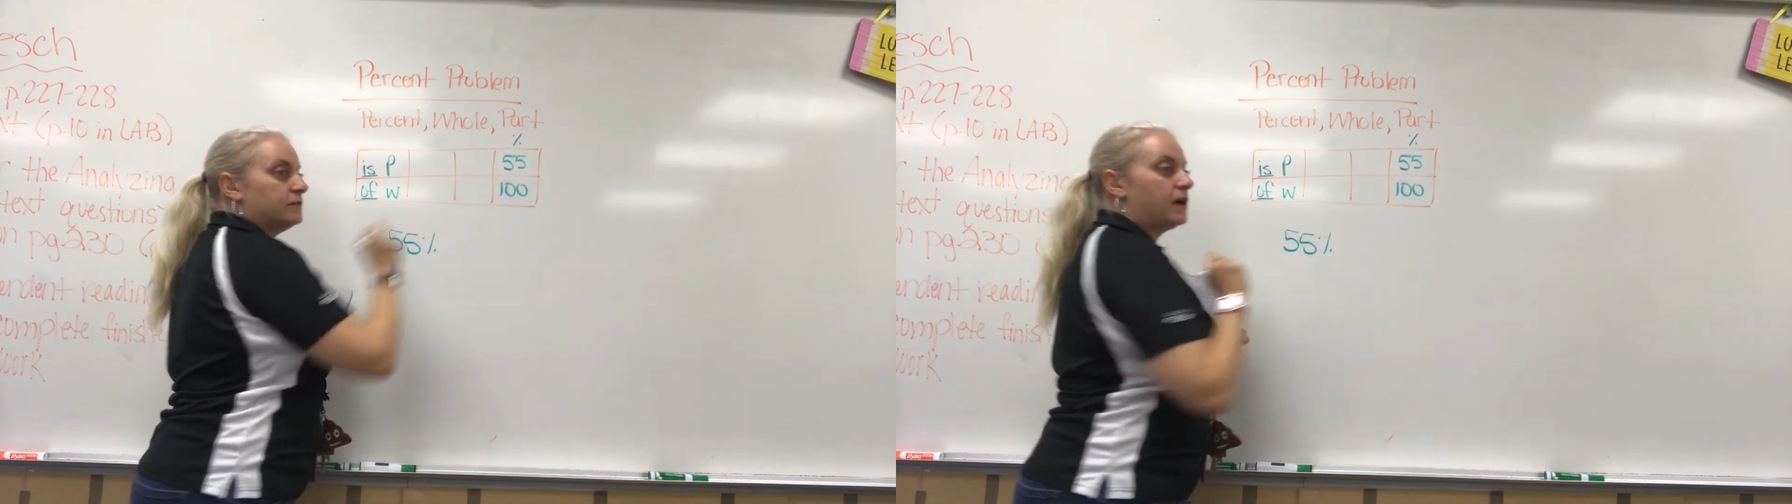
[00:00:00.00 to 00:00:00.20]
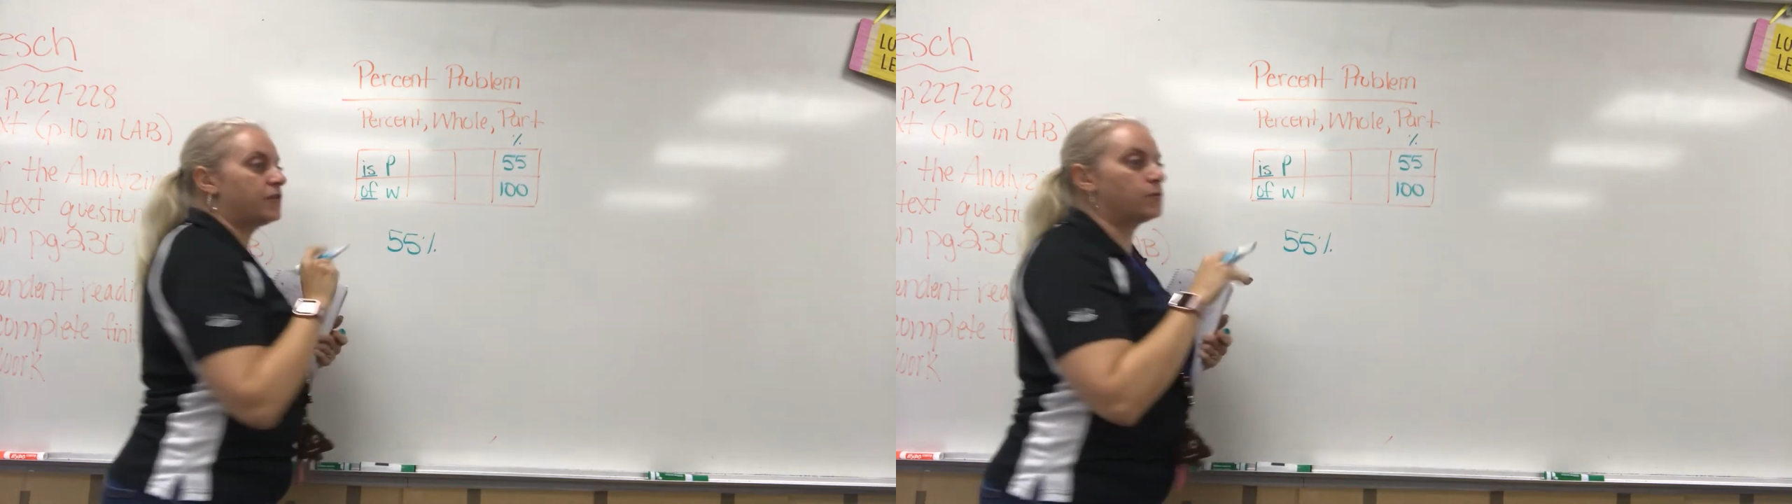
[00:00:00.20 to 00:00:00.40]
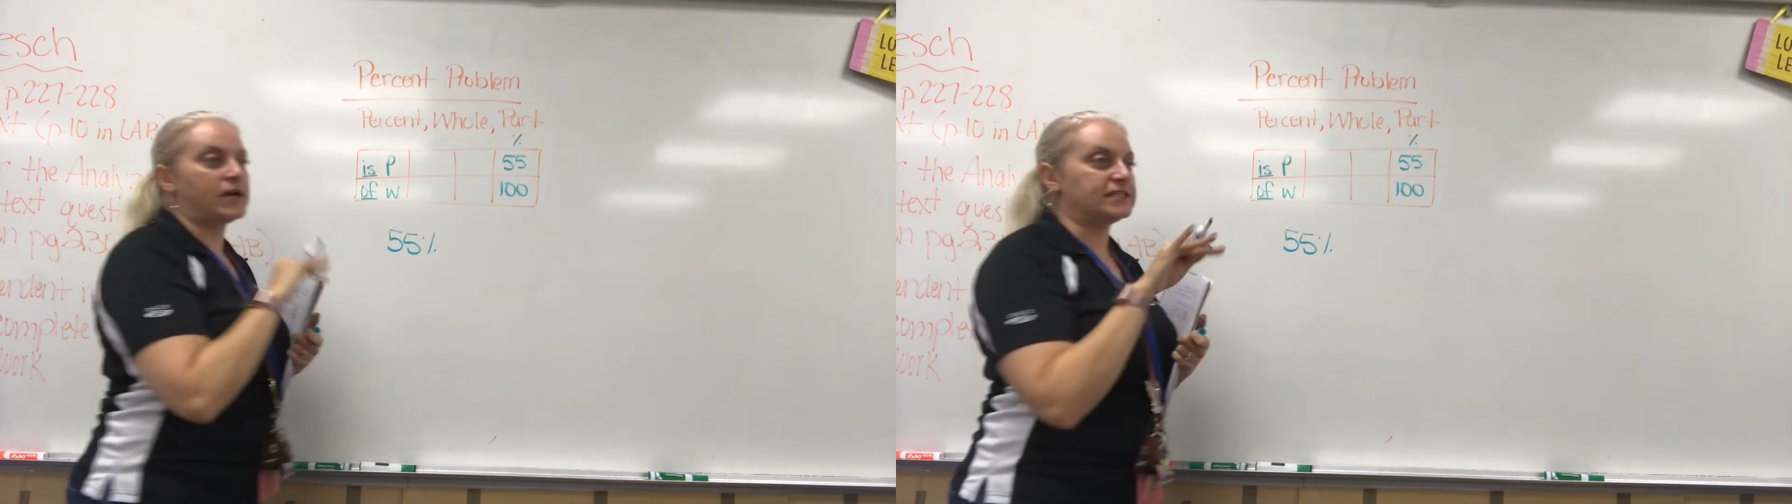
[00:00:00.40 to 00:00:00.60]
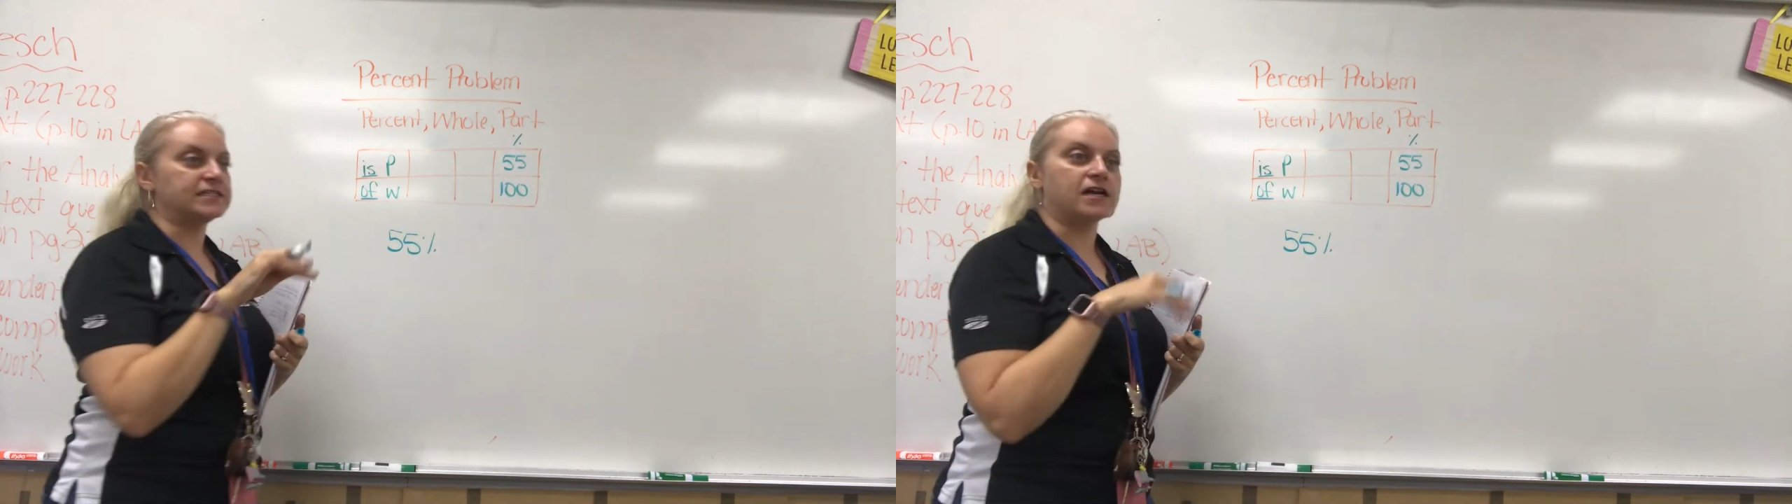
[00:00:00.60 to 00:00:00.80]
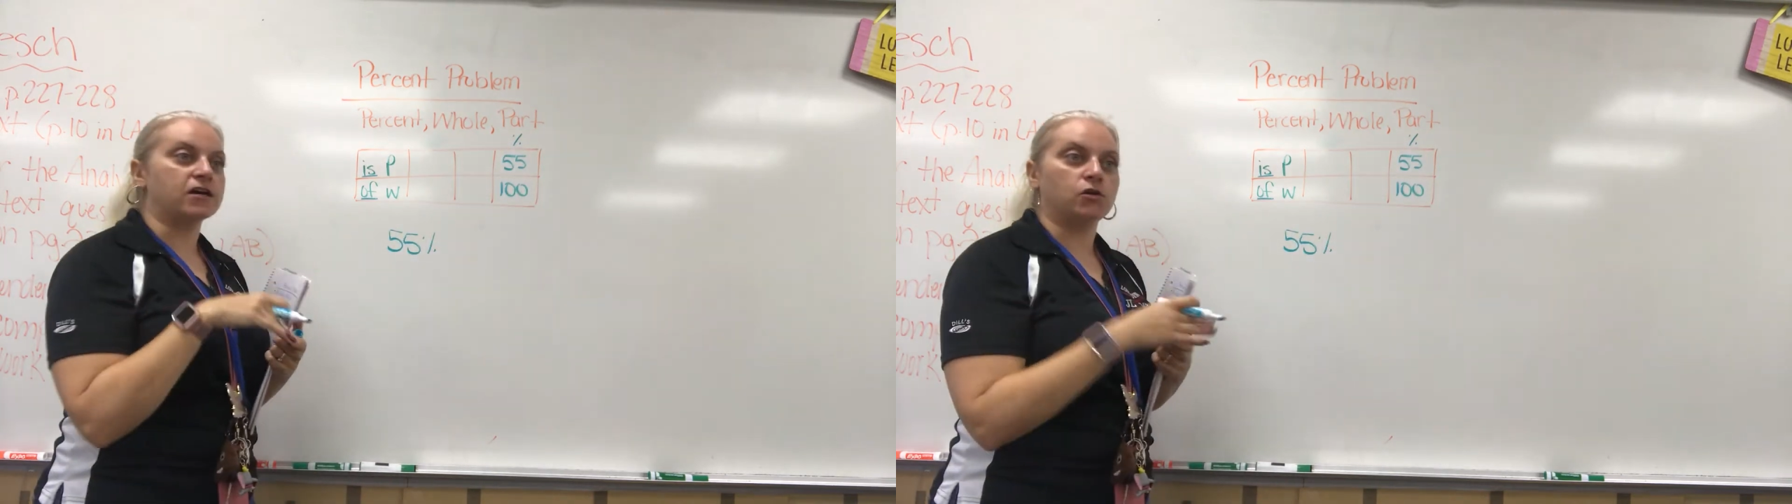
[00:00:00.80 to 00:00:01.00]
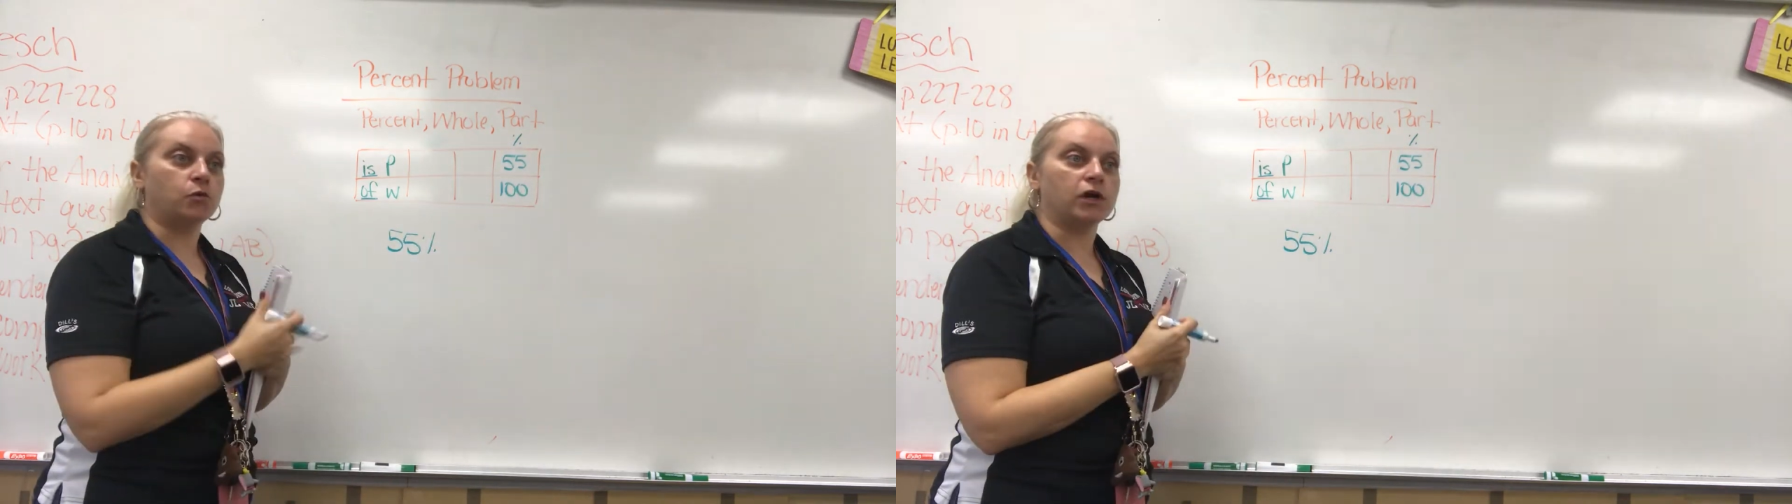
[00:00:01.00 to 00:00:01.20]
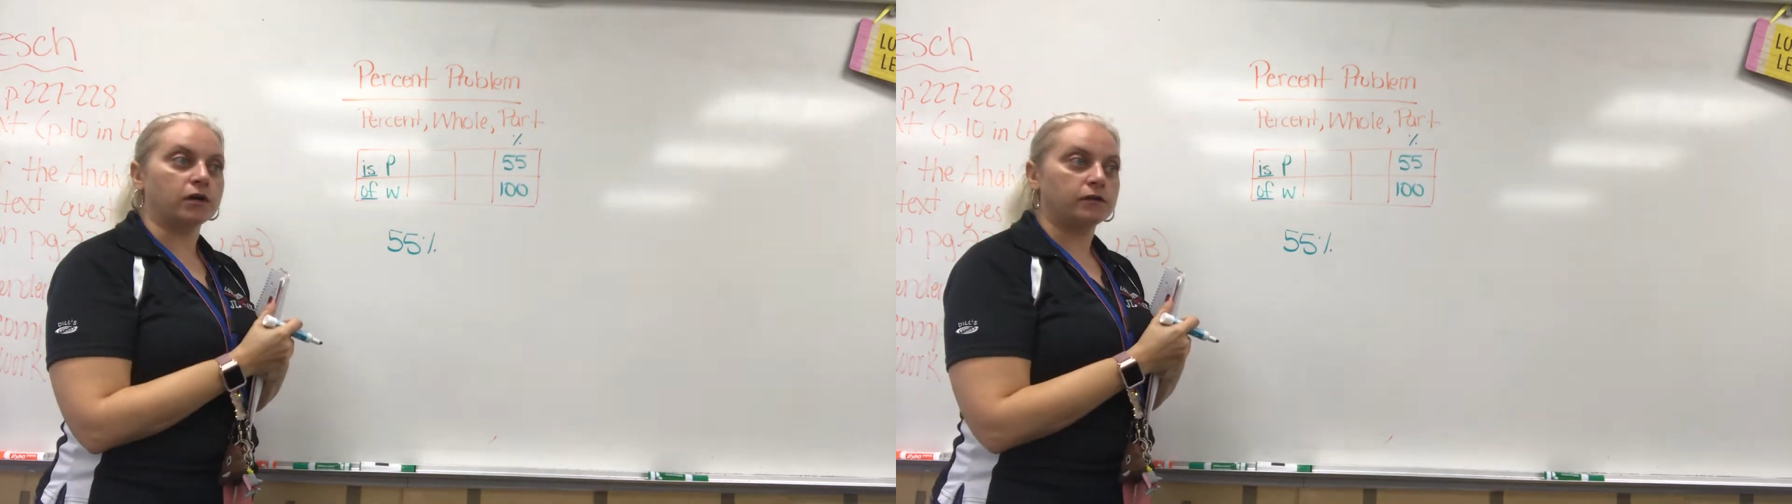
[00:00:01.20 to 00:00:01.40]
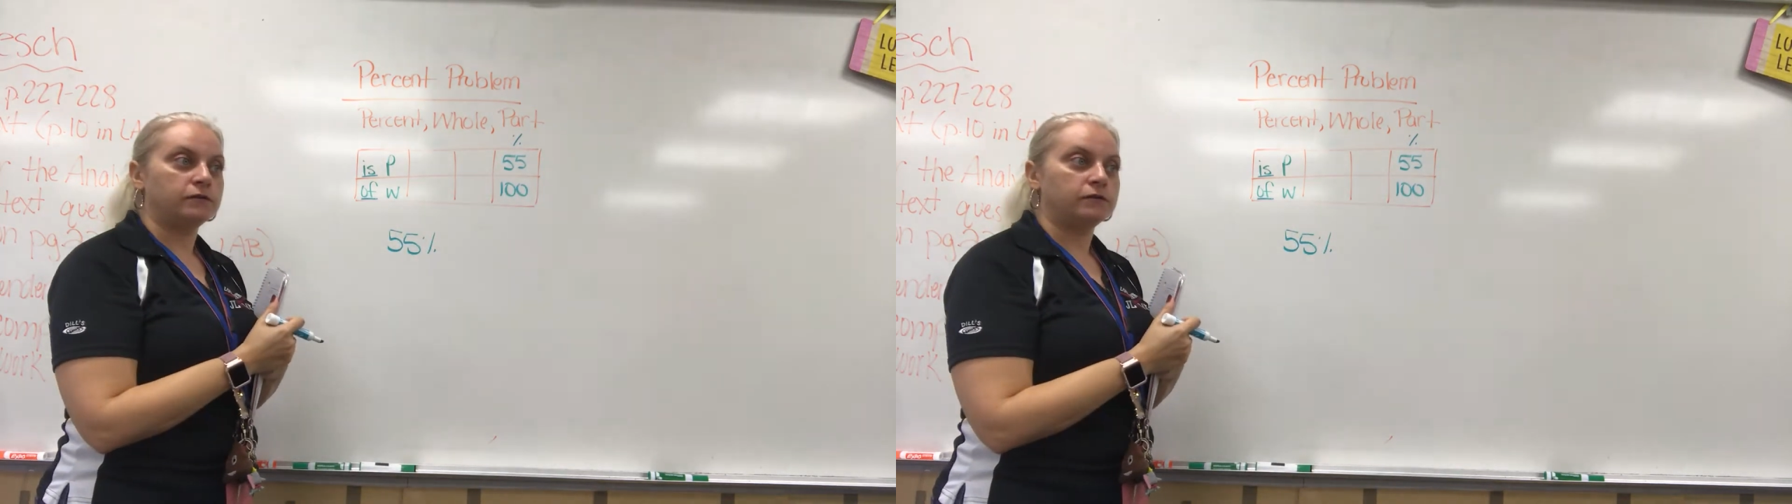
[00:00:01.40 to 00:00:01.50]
Otherwise, it's not going to work,